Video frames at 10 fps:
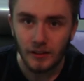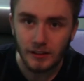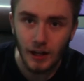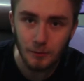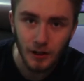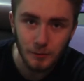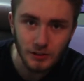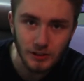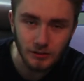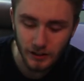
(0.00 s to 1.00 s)
camera I'm
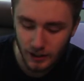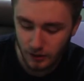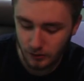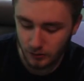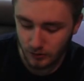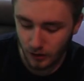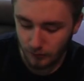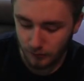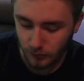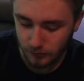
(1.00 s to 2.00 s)
using right now,
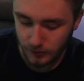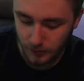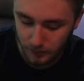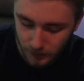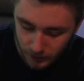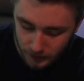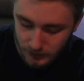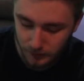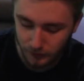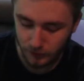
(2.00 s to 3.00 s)
not full frame. This
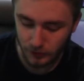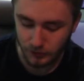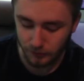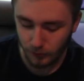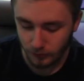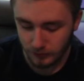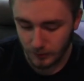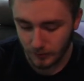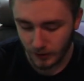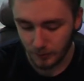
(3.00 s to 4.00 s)
is my first full
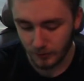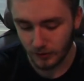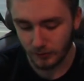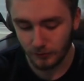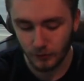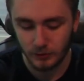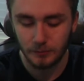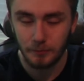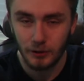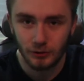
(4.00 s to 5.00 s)
frame camera,
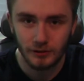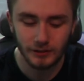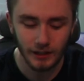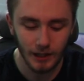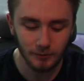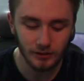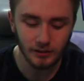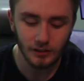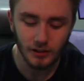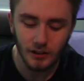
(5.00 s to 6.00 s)
first mirrorless camera.